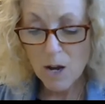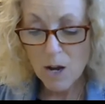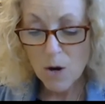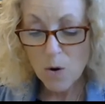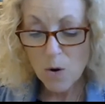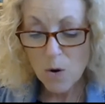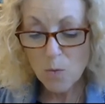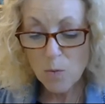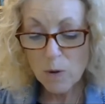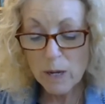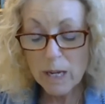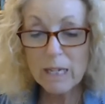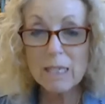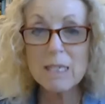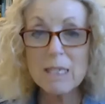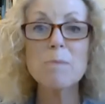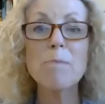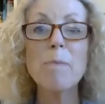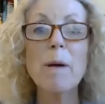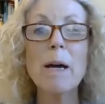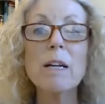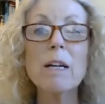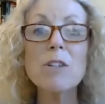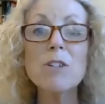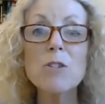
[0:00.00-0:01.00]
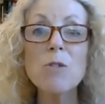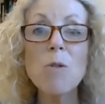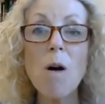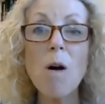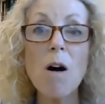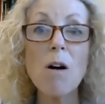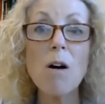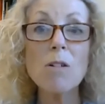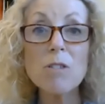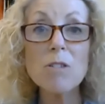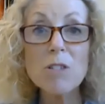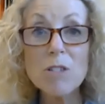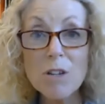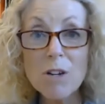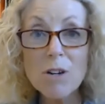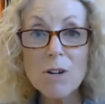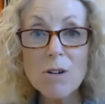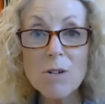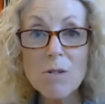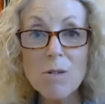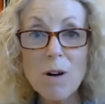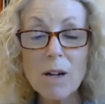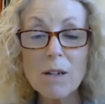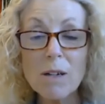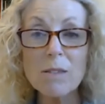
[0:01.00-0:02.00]
We expect you
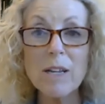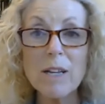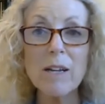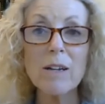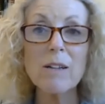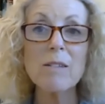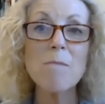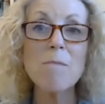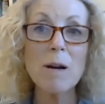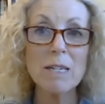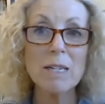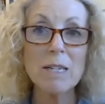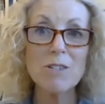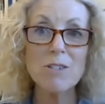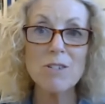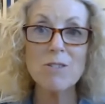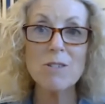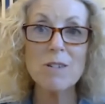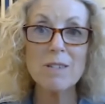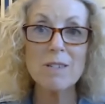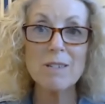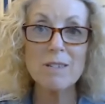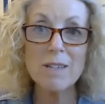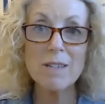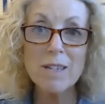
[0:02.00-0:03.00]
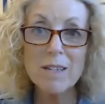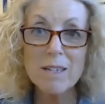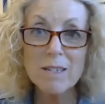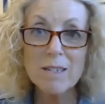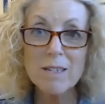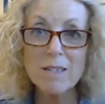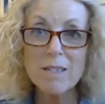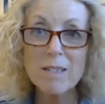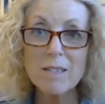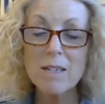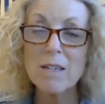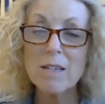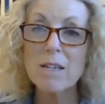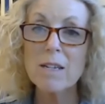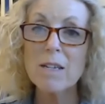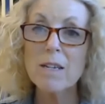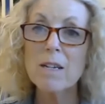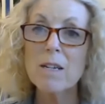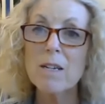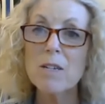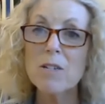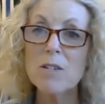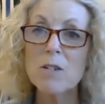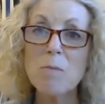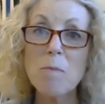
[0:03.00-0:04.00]
also, I'll tell my students this,
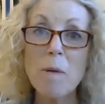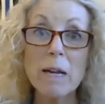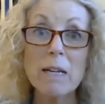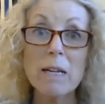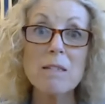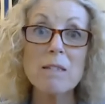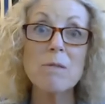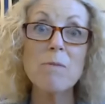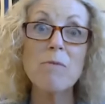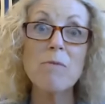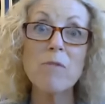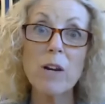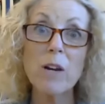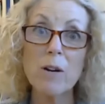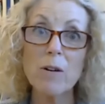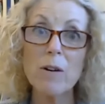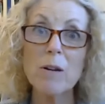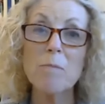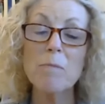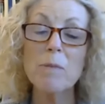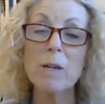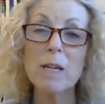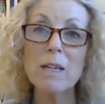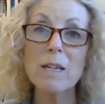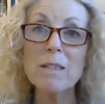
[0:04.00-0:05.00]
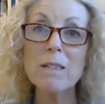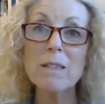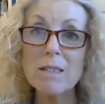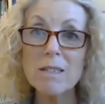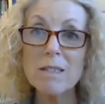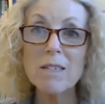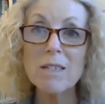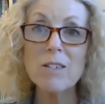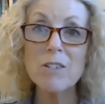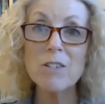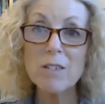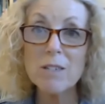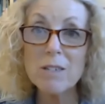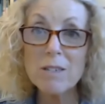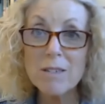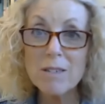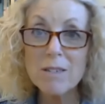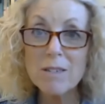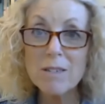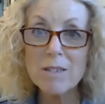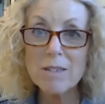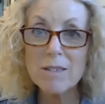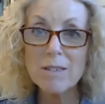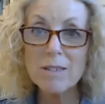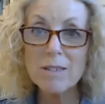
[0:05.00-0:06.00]
to make some very big decisions.